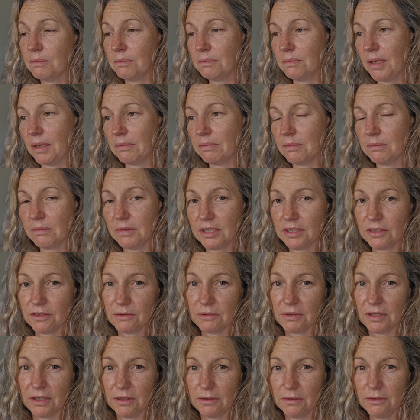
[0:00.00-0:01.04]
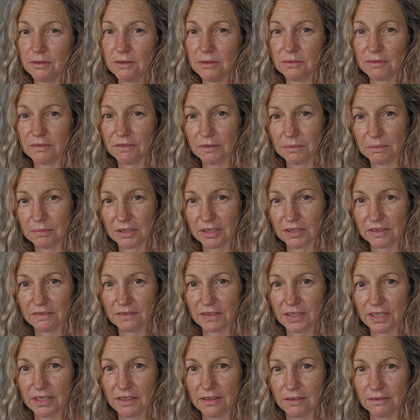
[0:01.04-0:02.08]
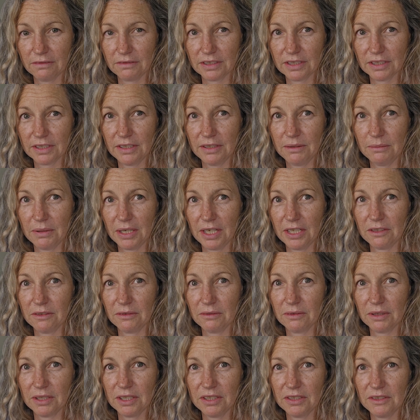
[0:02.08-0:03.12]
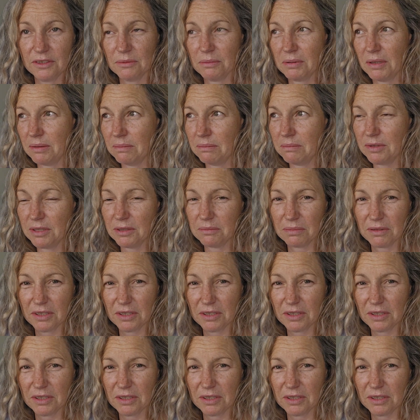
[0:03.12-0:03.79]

Peppermint is really good. If you're breastfeeding, obviously you may not want to use peppermint,